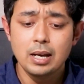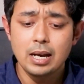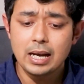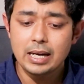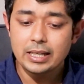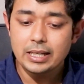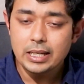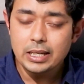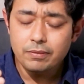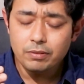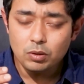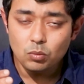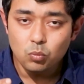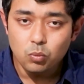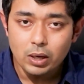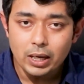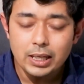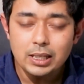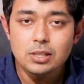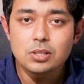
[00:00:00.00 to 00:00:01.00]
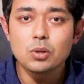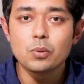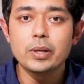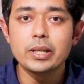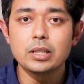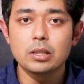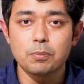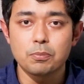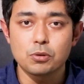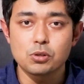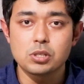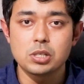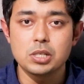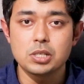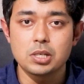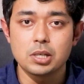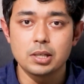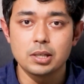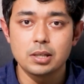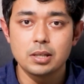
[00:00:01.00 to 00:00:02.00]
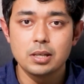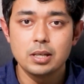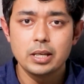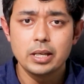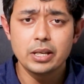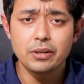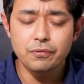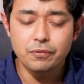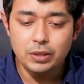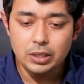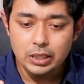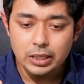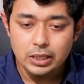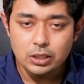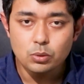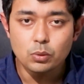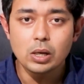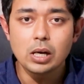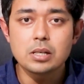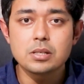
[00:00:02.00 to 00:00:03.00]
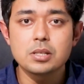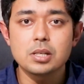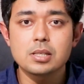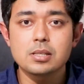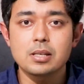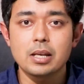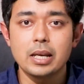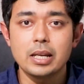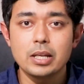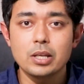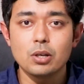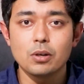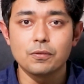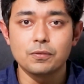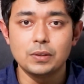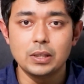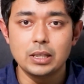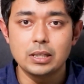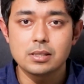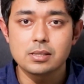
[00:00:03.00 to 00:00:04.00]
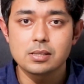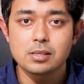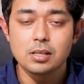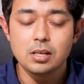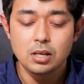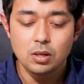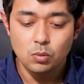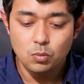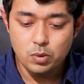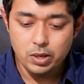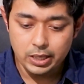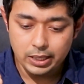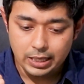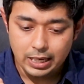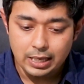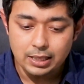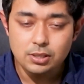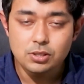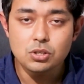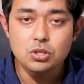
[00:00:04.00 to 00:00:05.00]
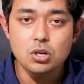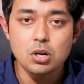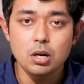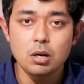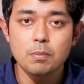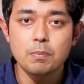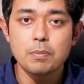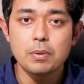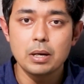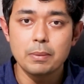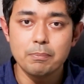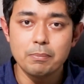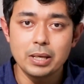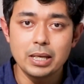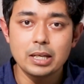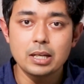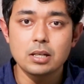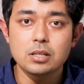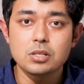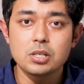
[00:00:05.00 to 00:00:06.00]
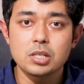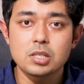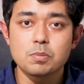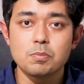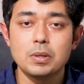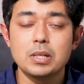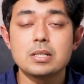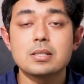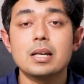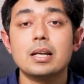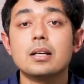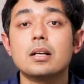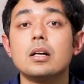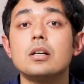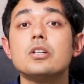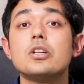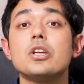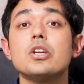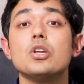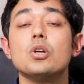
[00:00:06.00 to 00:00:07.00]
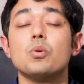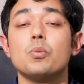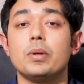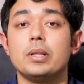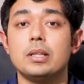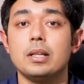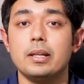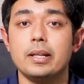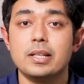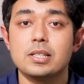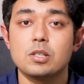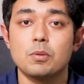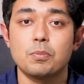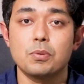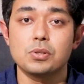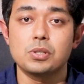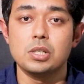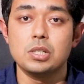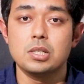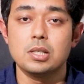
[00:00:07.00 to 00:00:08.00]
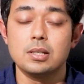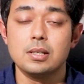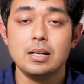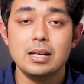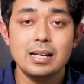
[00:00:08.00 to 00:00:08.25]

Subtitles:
And even while doing the procedure, if we need to adjust any of these, we can stop, make adjustments and continue with the laser procedure.